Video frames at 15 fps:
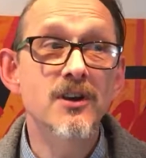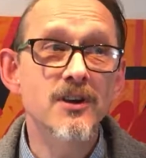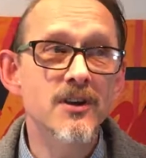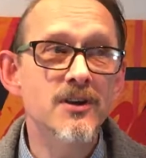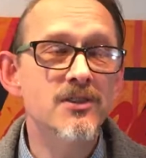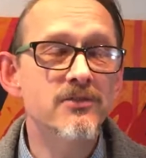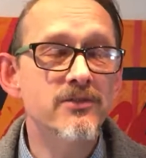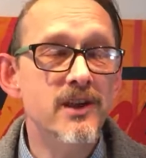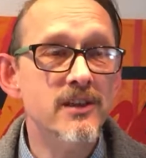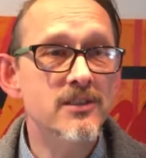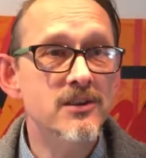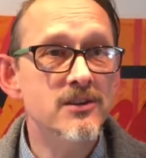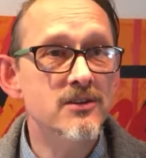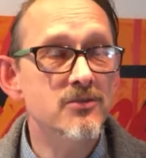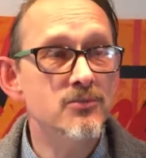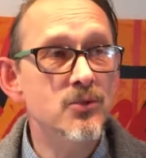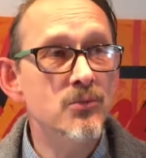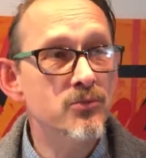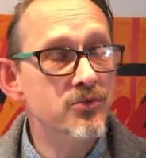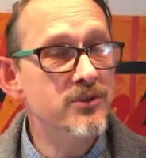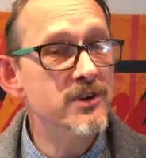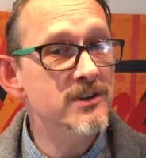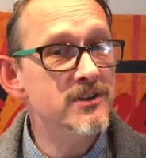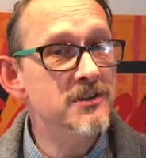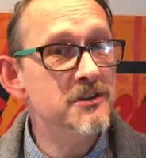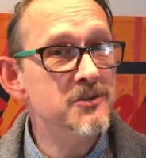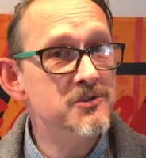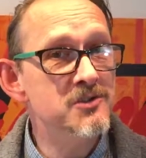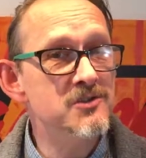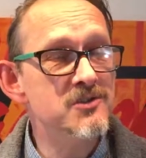and the fact that at one point in the
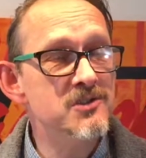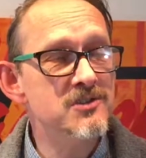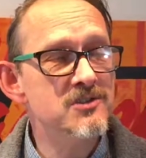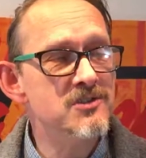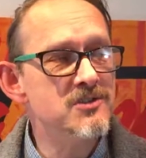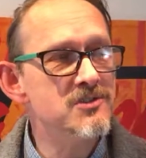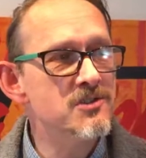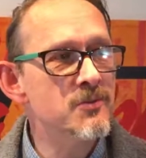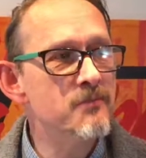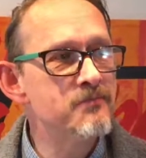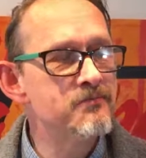1960s,